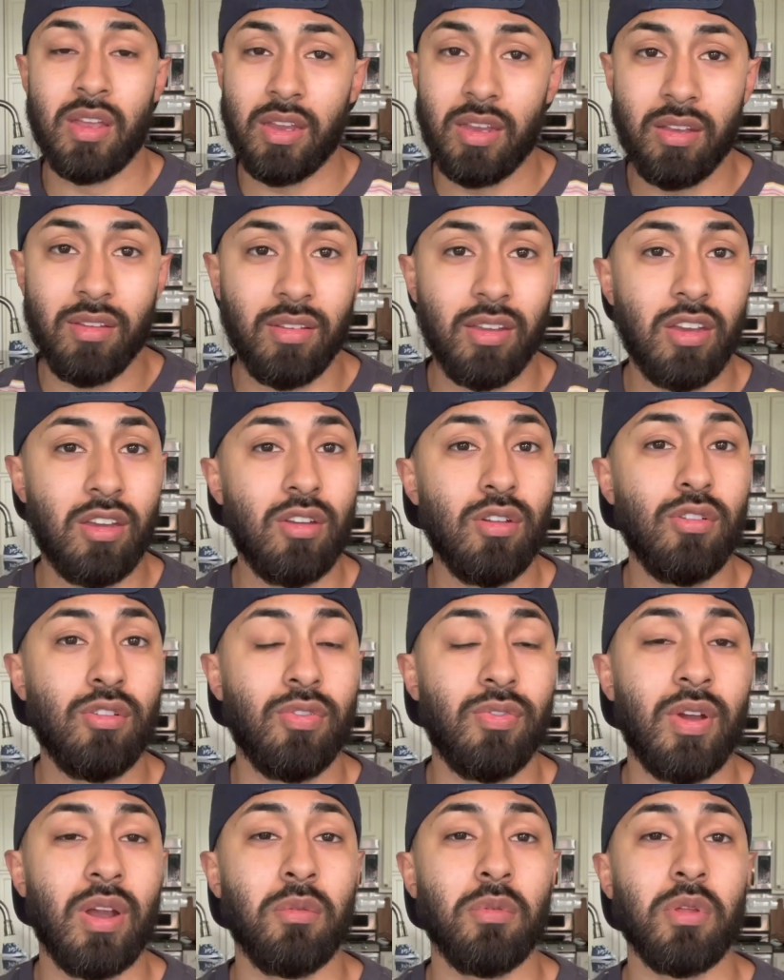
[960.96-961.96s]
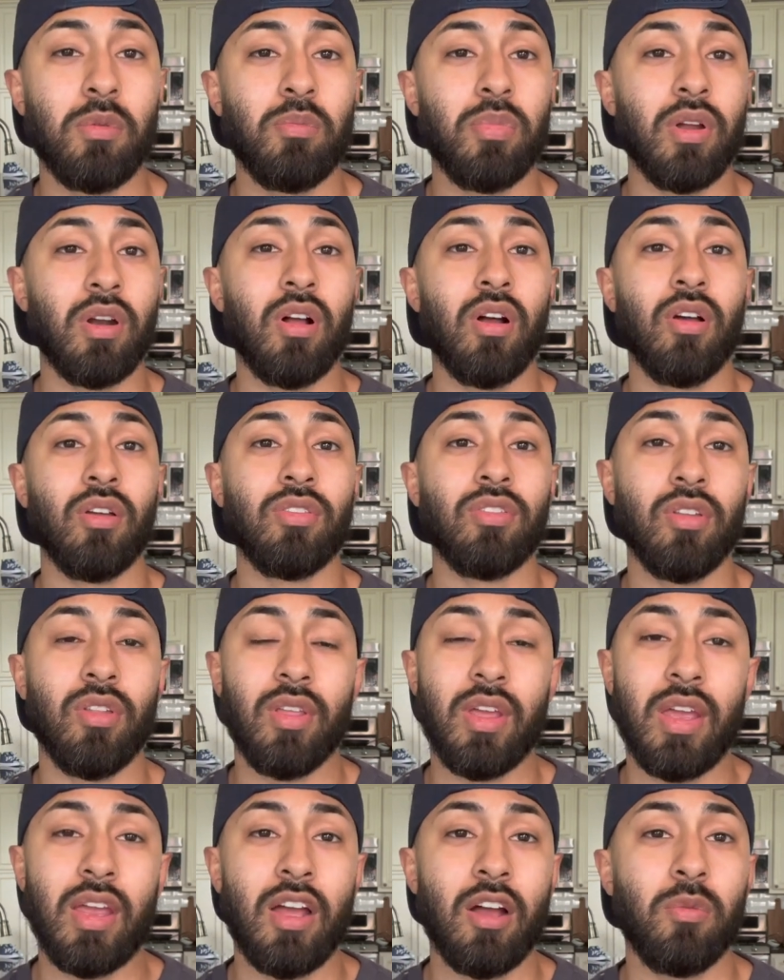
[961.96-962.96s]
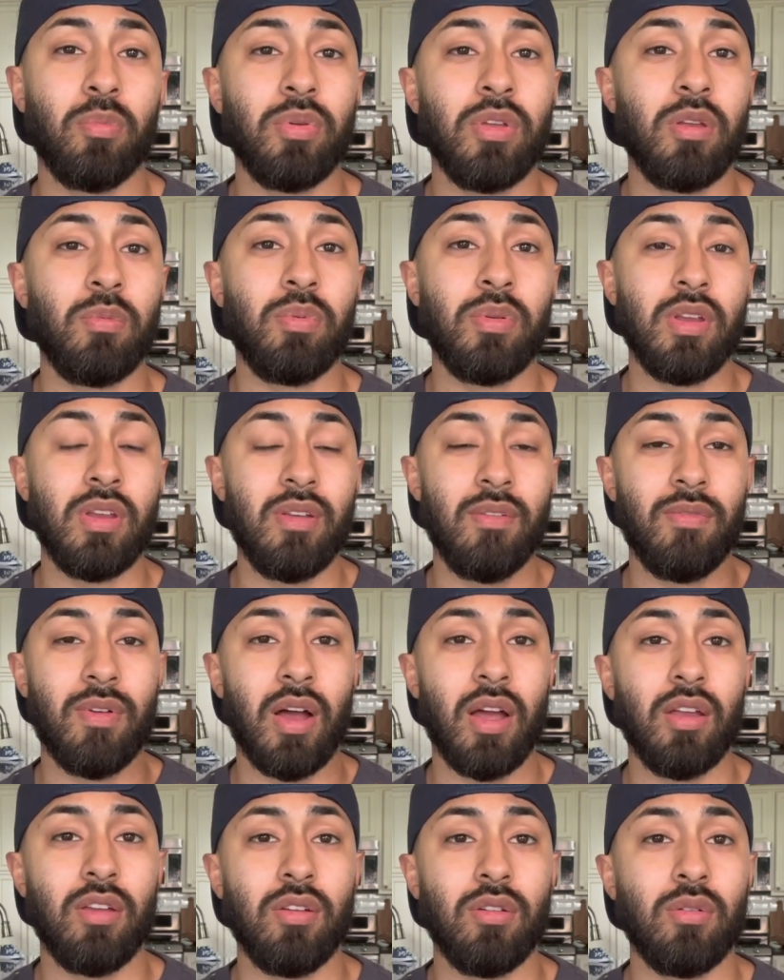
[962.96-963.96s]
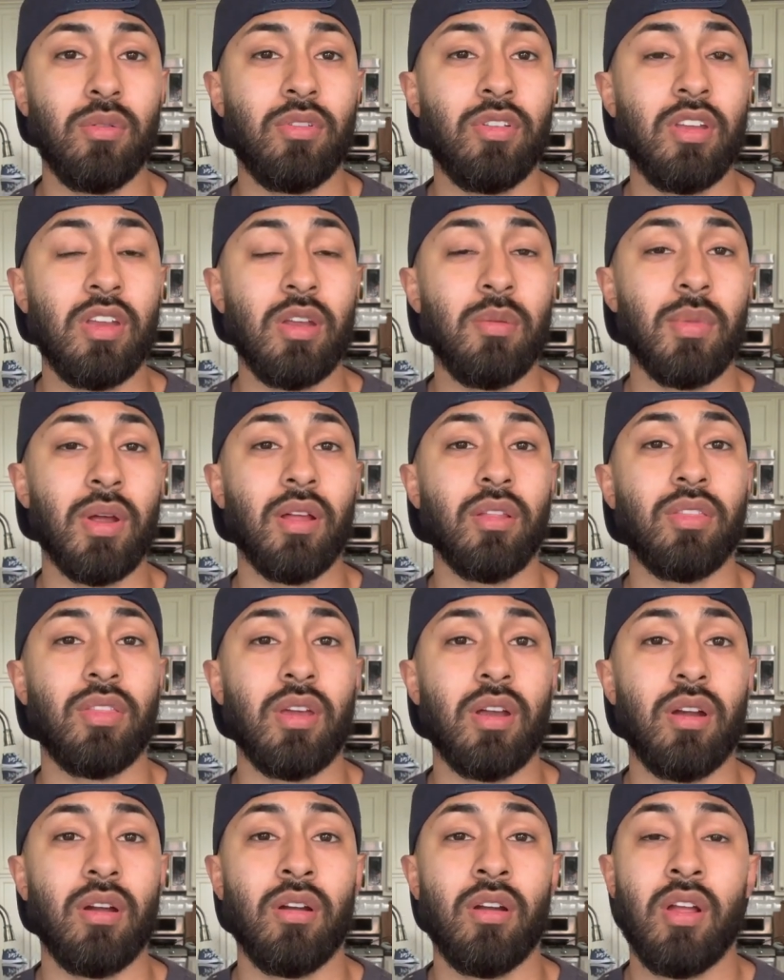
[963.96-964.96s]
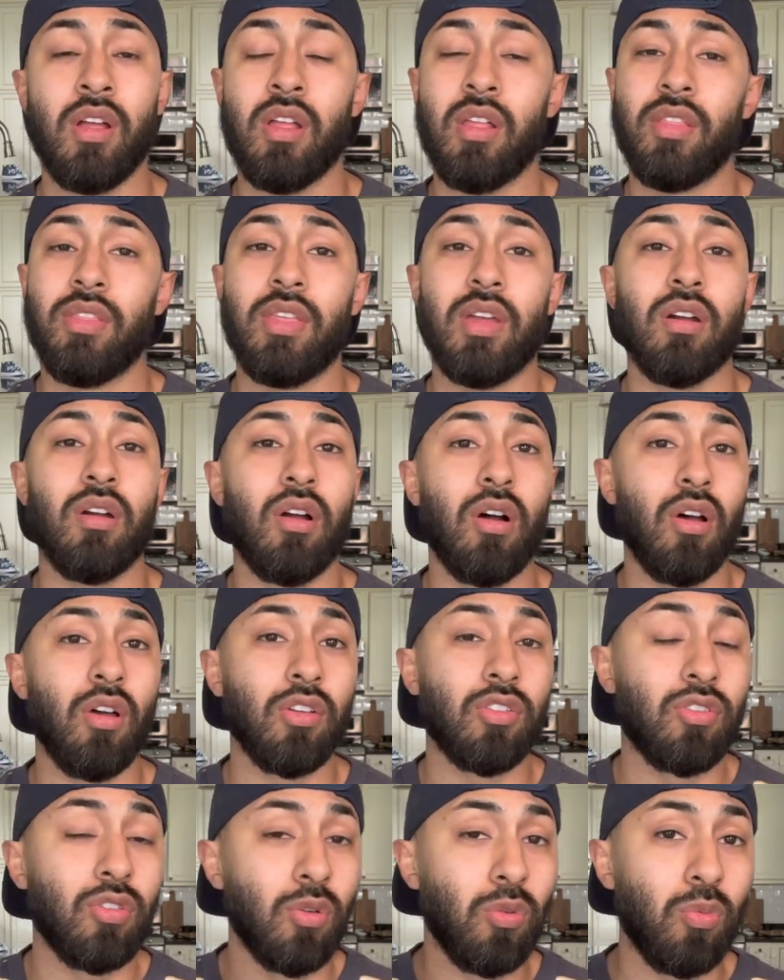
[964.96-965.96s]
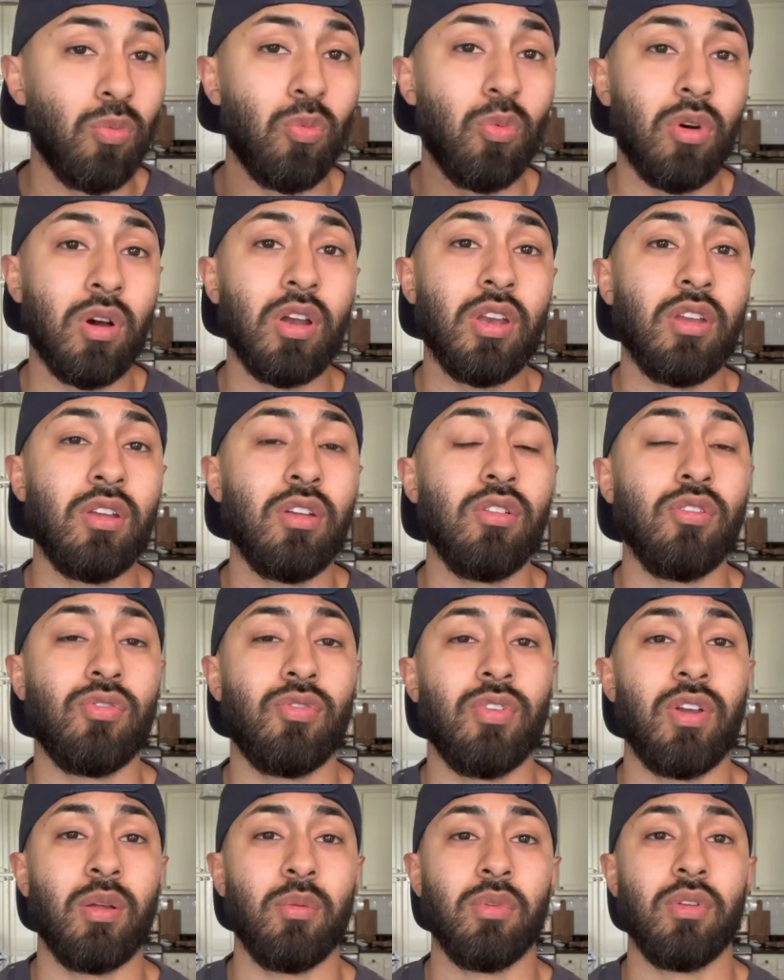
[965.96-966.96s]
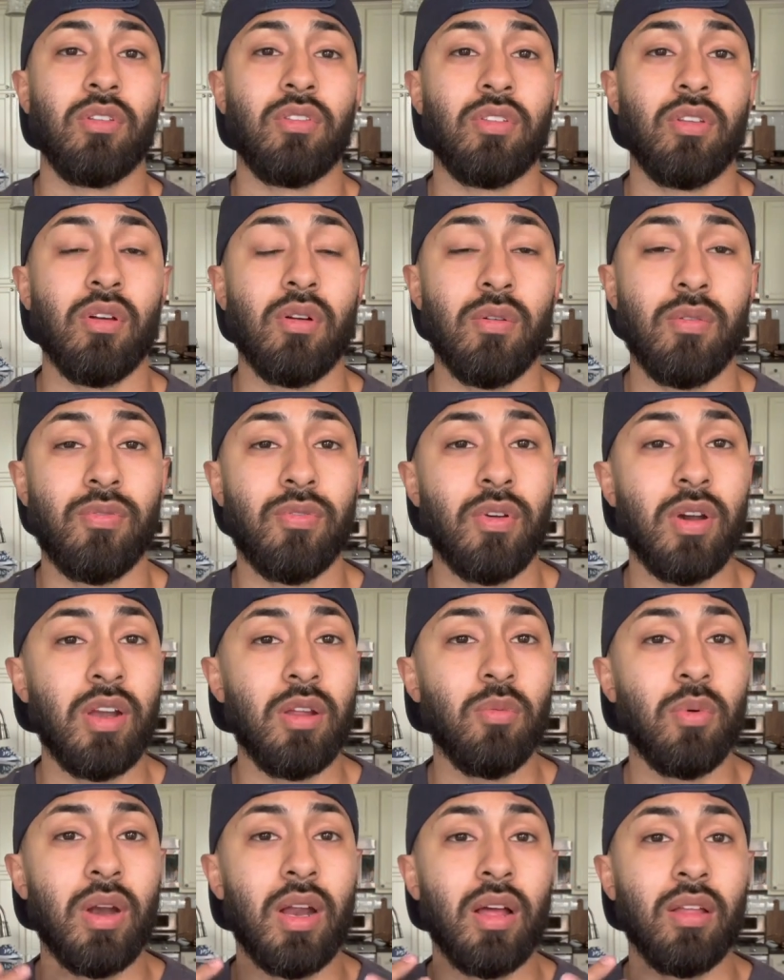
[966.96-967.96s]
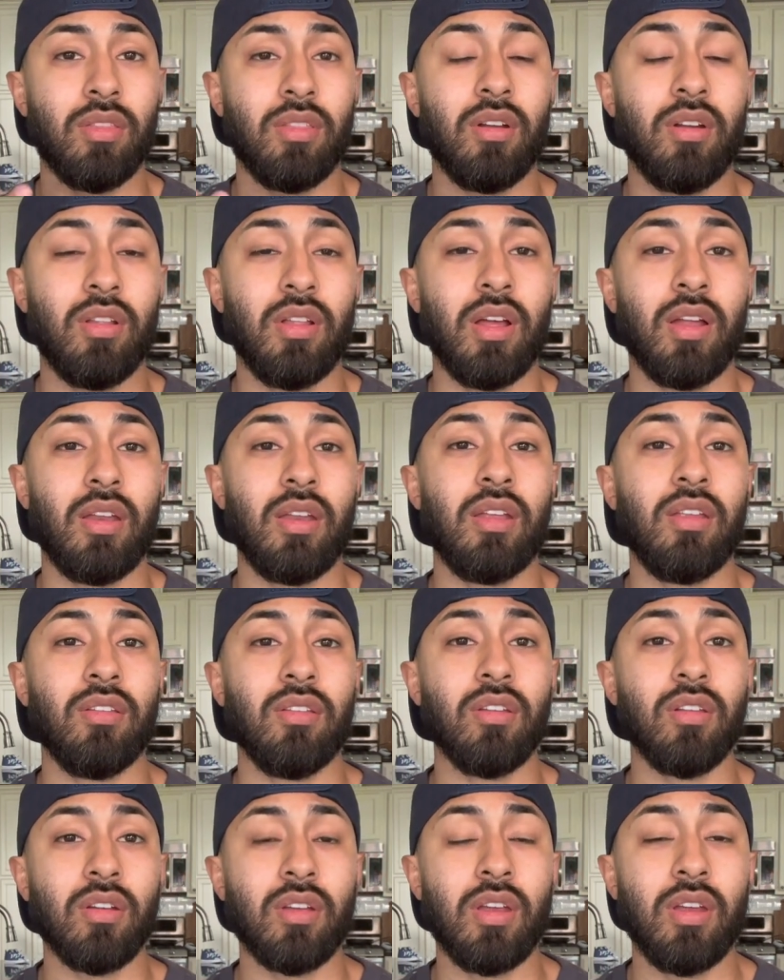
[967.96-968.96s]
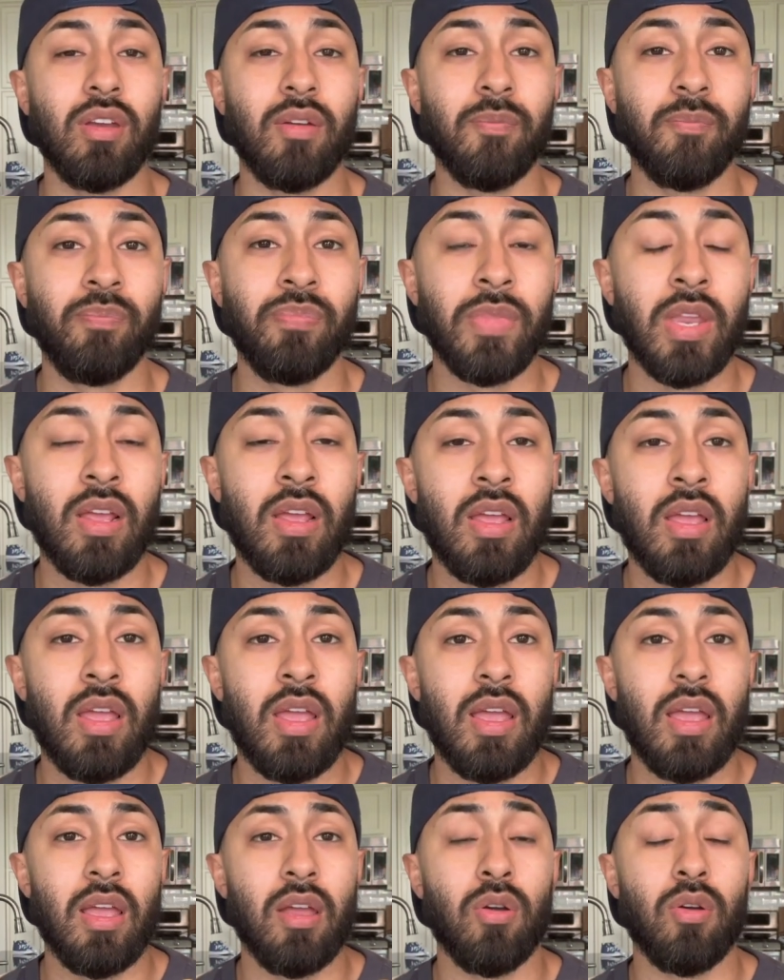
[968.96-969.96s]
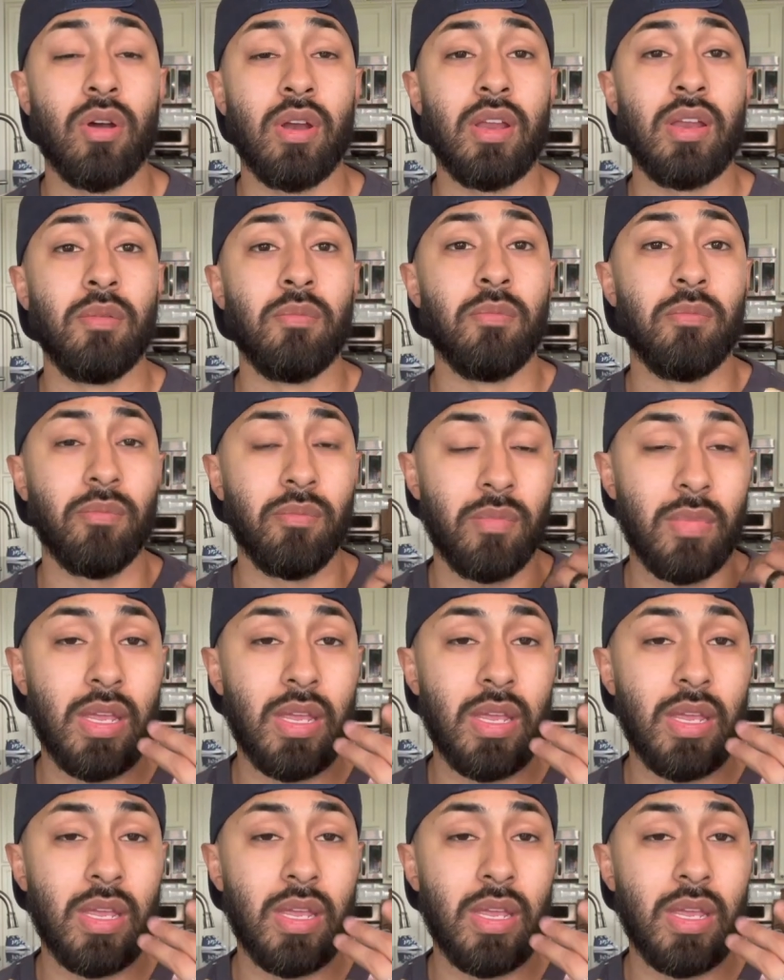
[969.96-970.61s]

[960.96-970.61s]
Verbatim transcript: is a huge family, but also the A L P P Vayu team out there, they are also one huge family. So for anyone out there that is looking or in